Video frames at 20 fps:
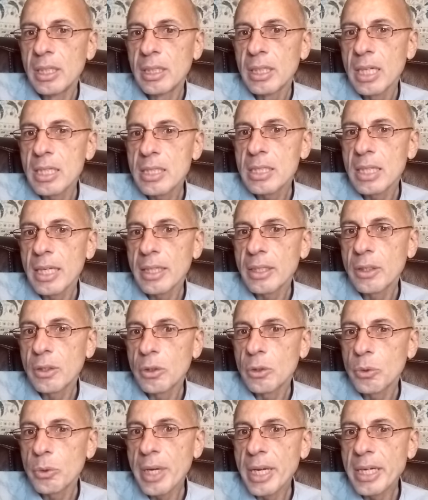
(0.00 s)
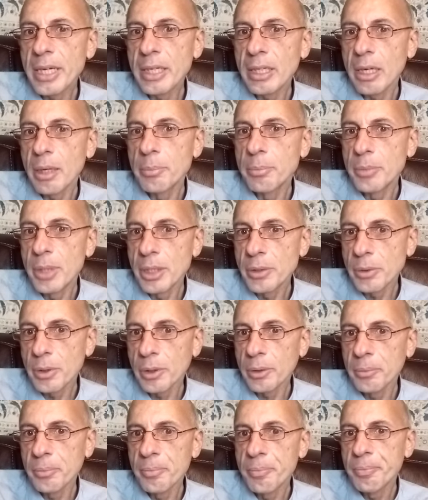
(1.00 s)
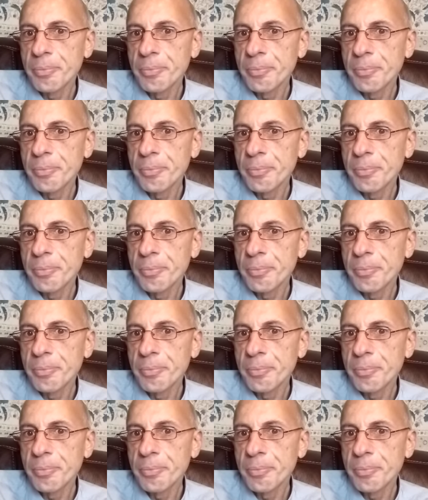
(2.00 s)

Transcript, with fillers: that's like creating a mirror.